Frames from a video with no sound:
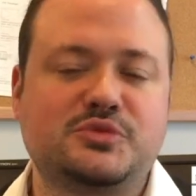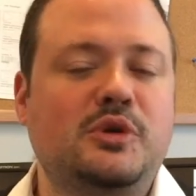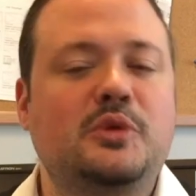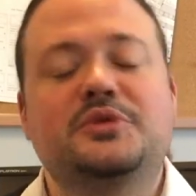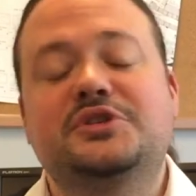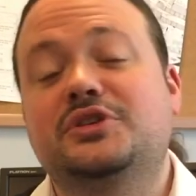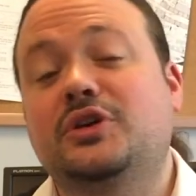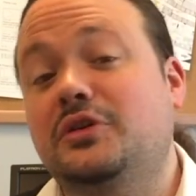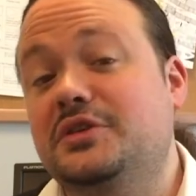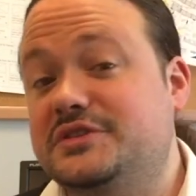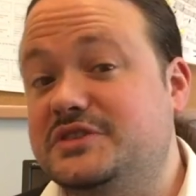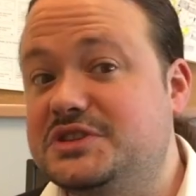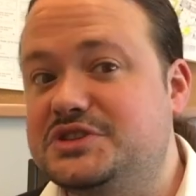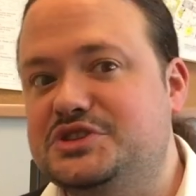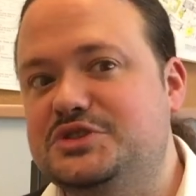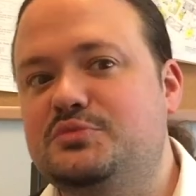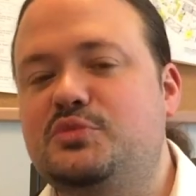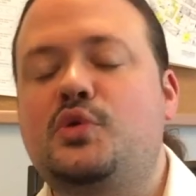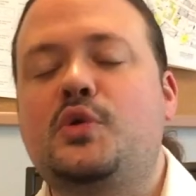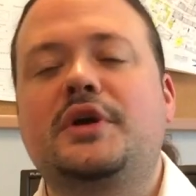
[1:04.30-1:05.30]
what we call a
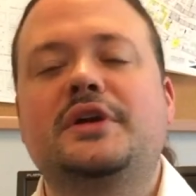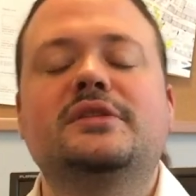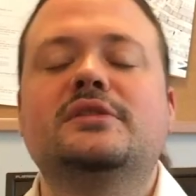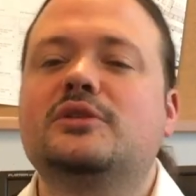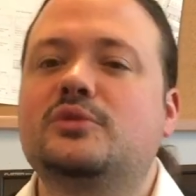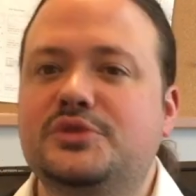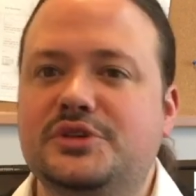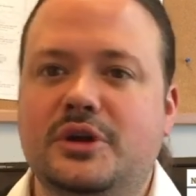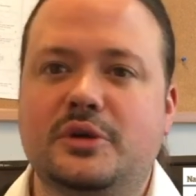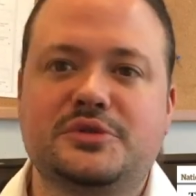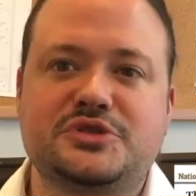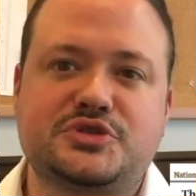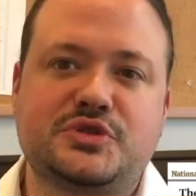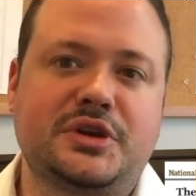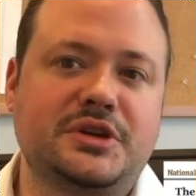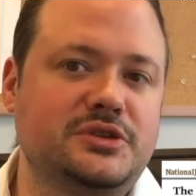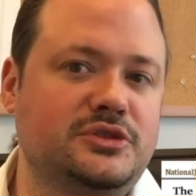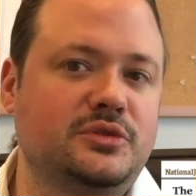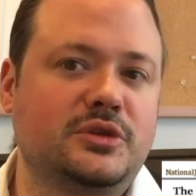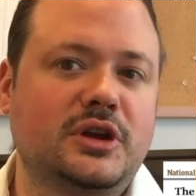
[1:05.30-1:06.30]
teaching point that we always
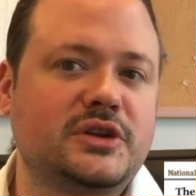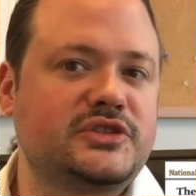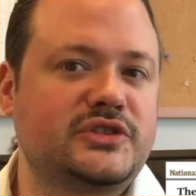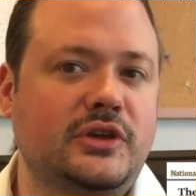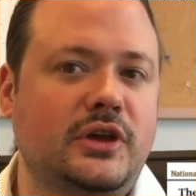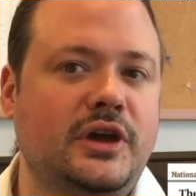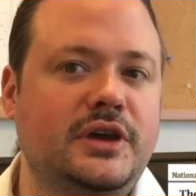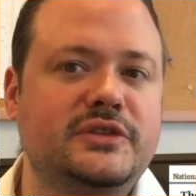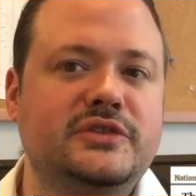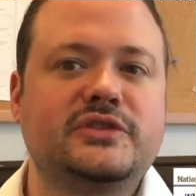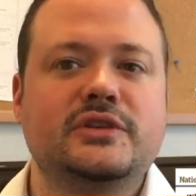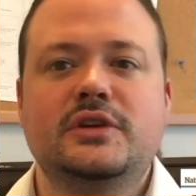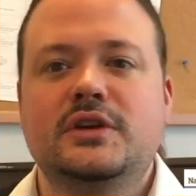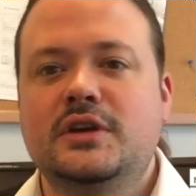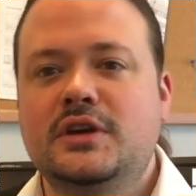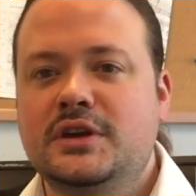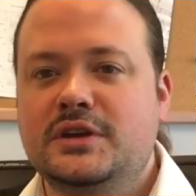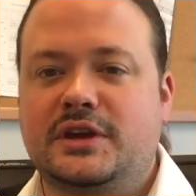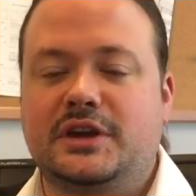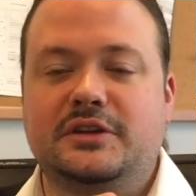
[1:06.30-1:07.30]
try and do in our slides,
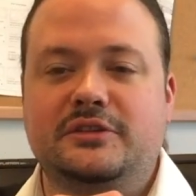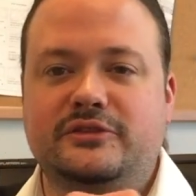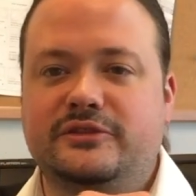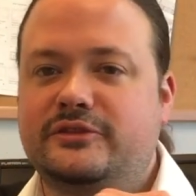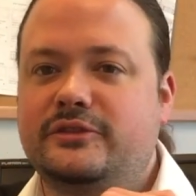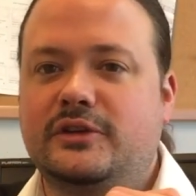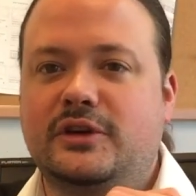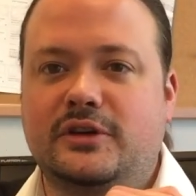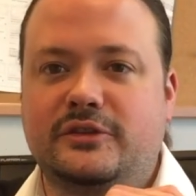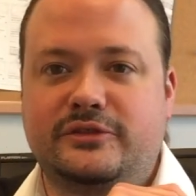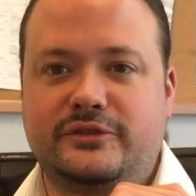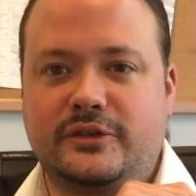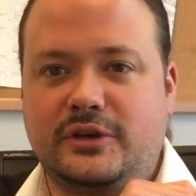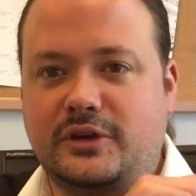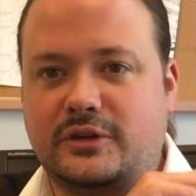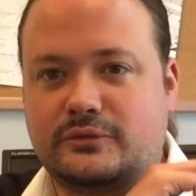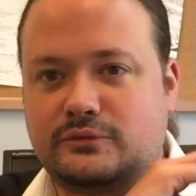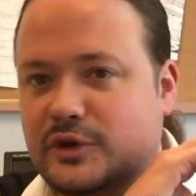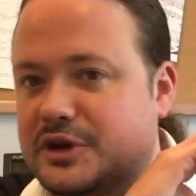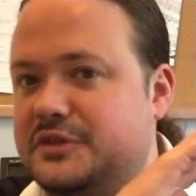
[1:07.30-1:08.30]
kind of
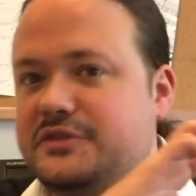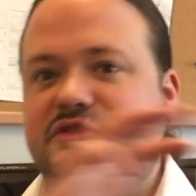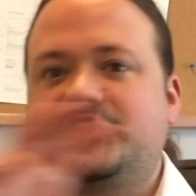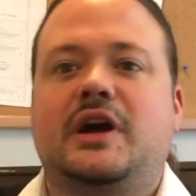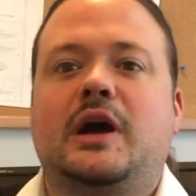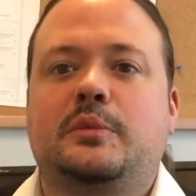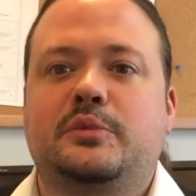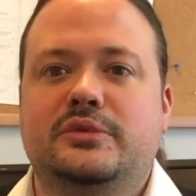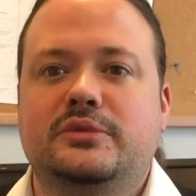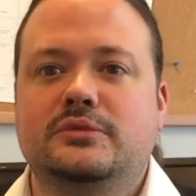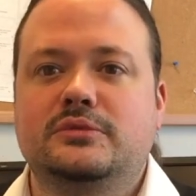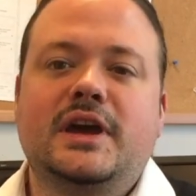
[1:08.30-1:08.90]
right at the top.